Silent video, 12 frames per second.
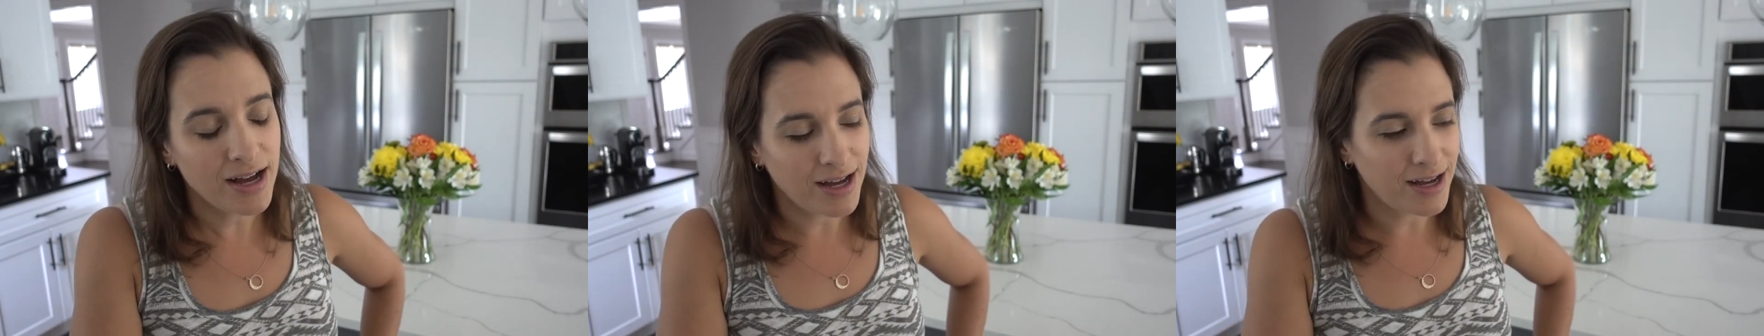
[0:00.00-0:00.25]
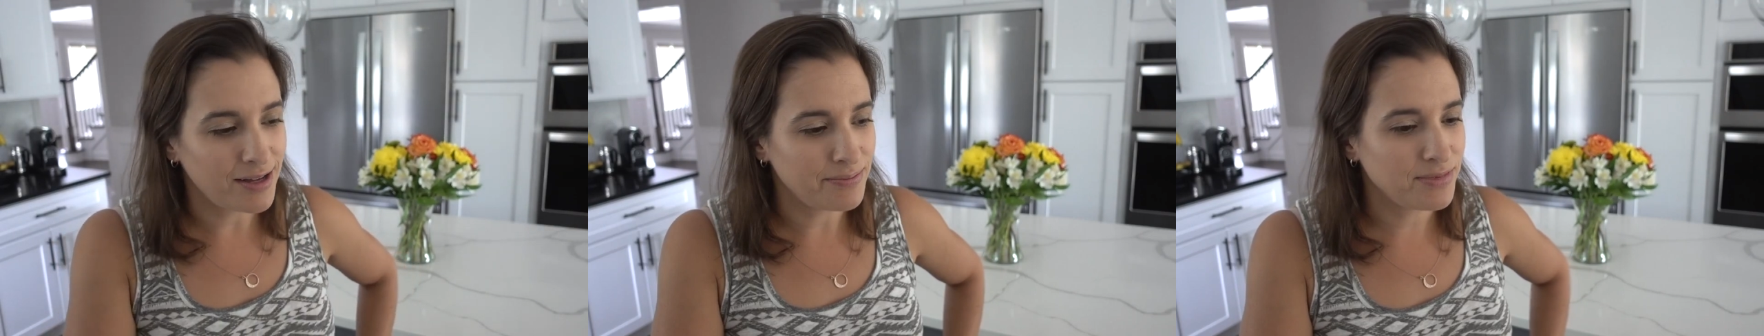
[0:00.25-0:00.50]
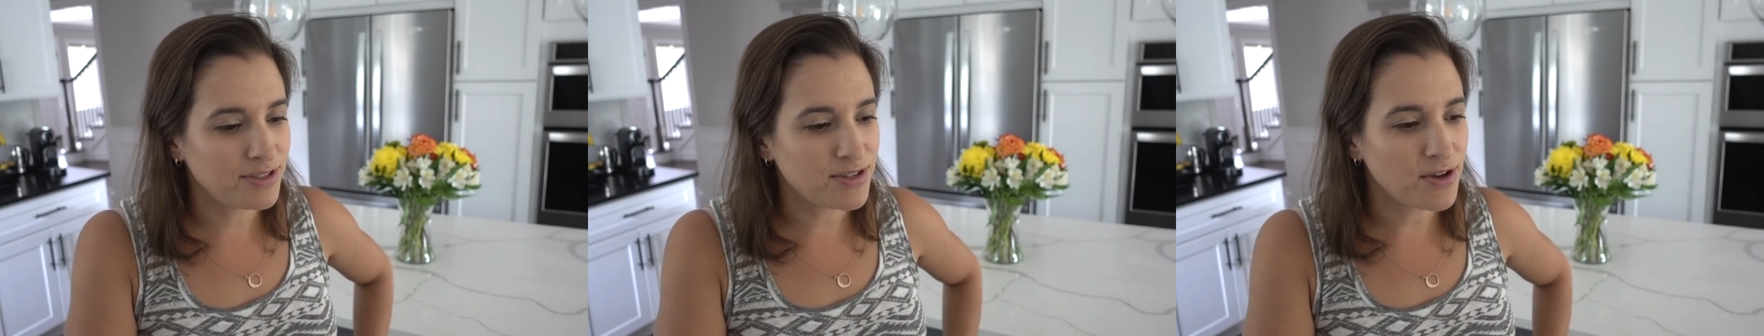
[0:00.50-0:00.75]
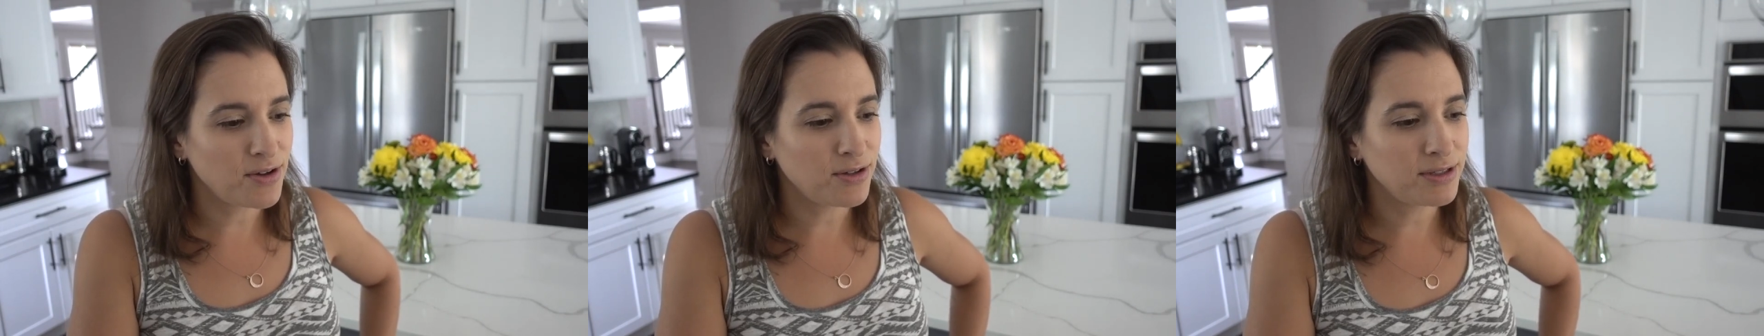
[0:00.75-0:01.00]
Um,
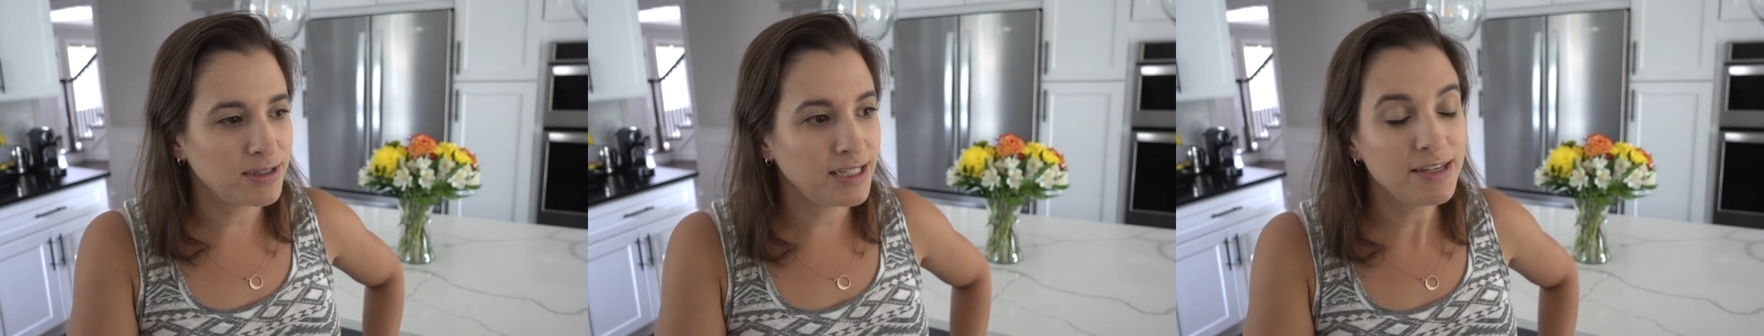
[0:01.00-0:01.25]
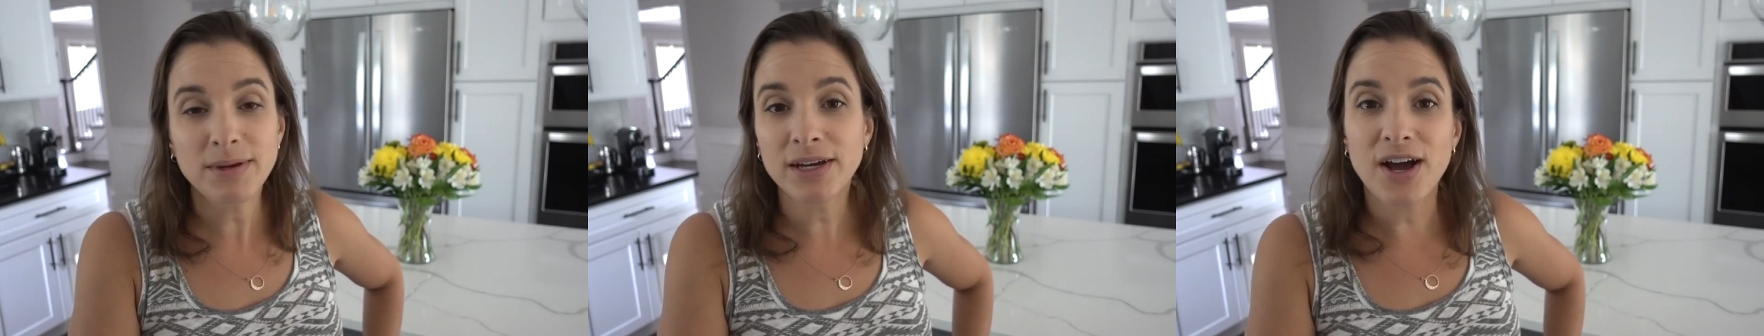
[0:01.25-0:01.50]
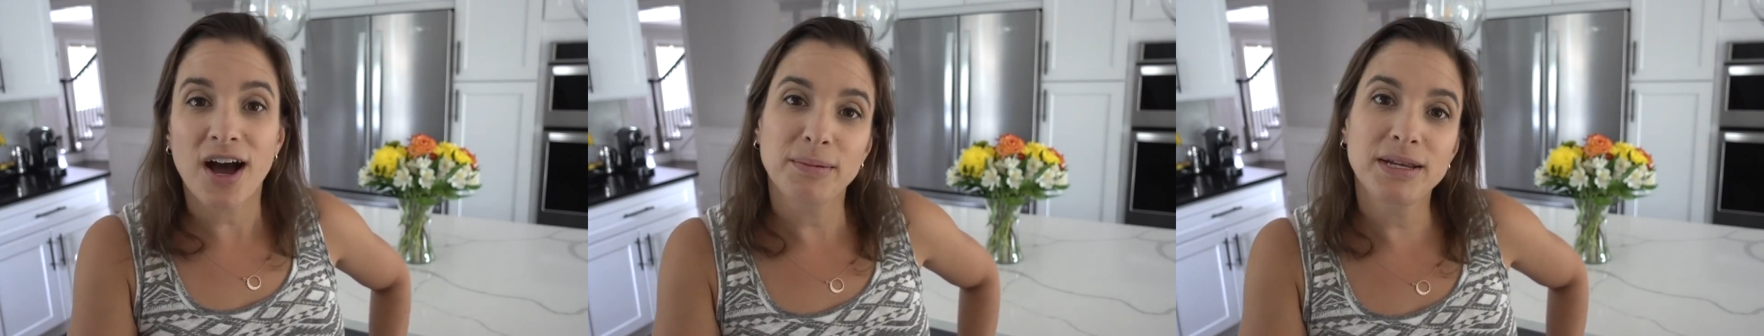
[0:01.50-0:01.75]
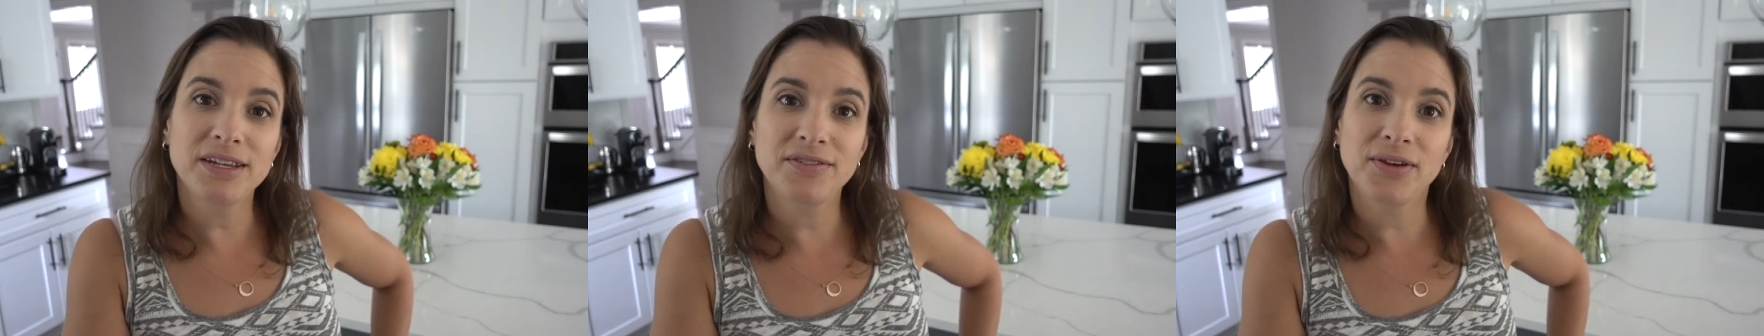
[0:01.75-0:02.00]
so leave me a
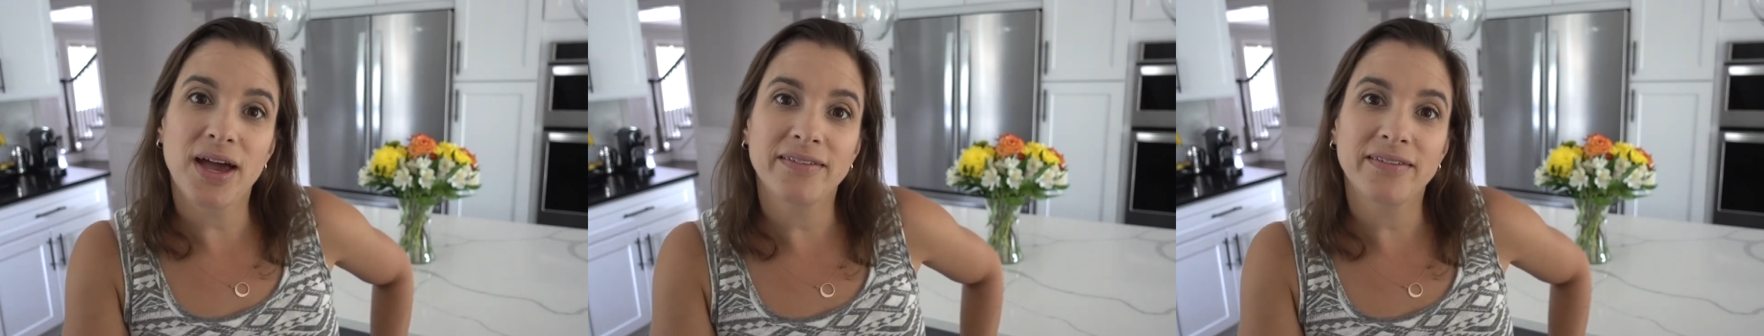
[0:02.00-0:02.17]
comment if you